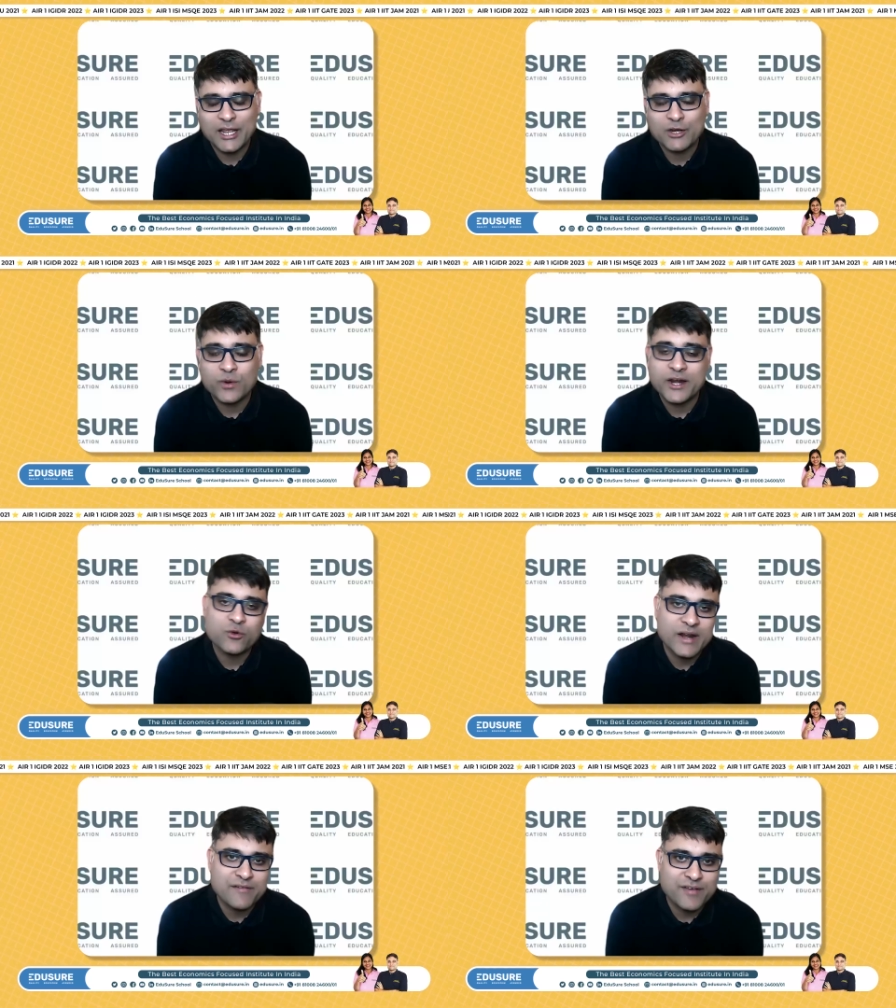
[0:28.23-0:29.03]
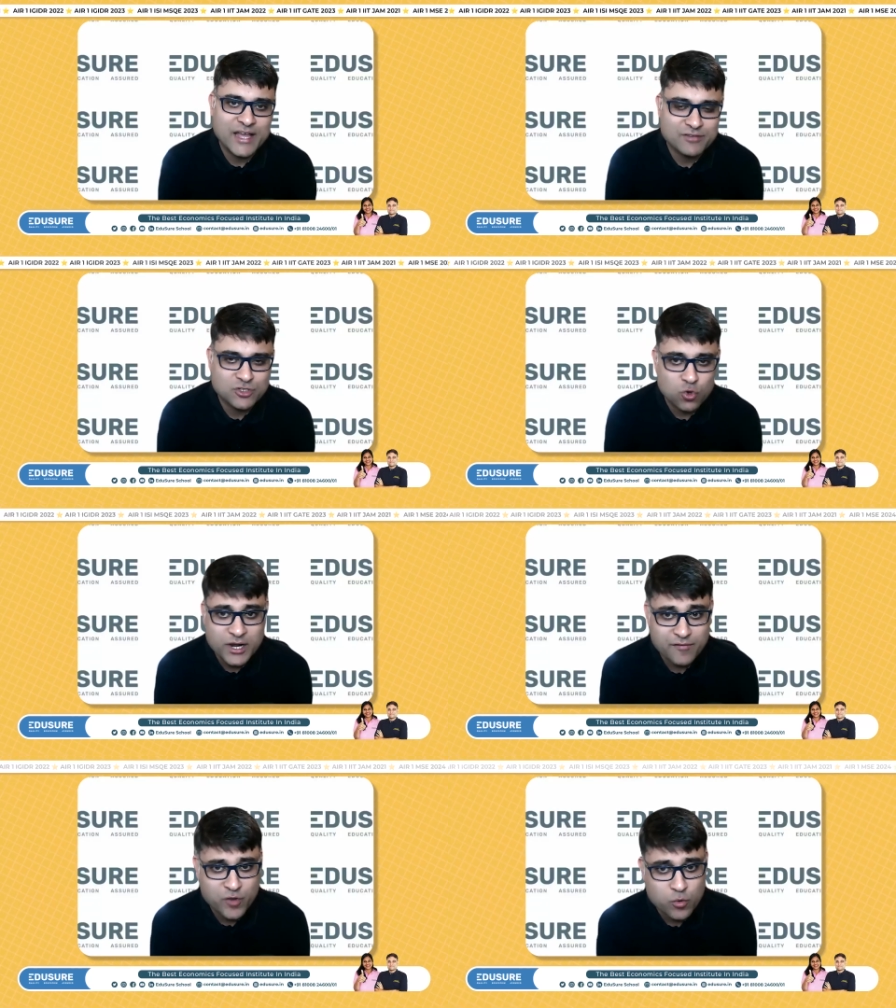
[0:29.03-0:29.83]
2025 is
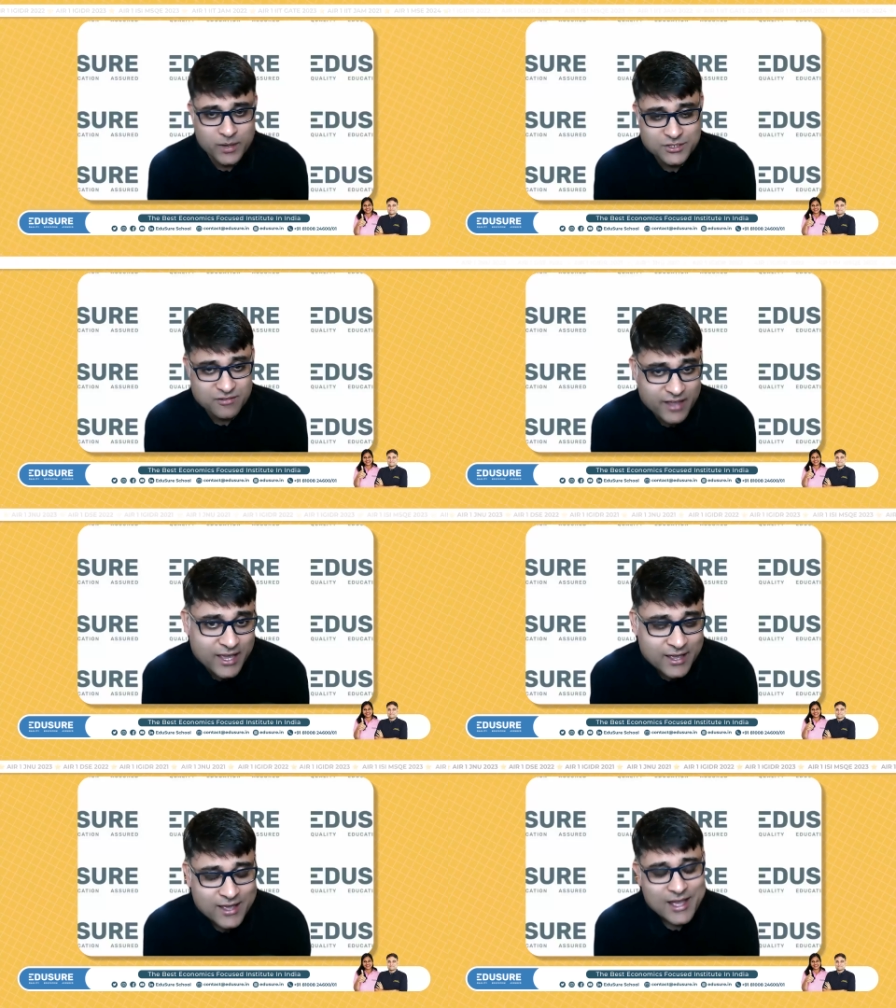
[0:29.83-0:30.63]
only a few months away